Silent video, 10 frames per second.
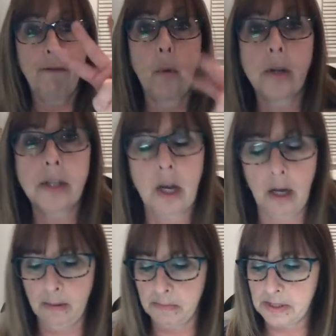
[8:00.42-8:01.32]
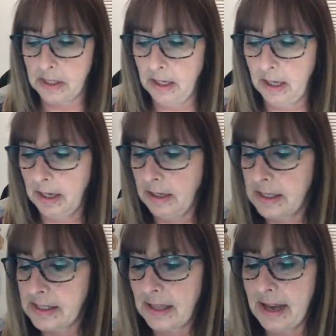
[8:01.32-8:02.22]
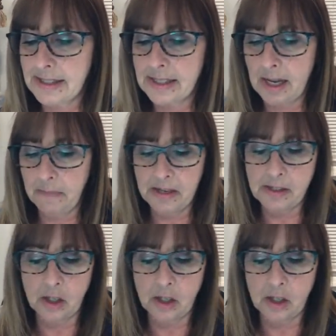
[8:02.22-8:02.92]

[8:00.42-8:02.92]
four times. And this last time they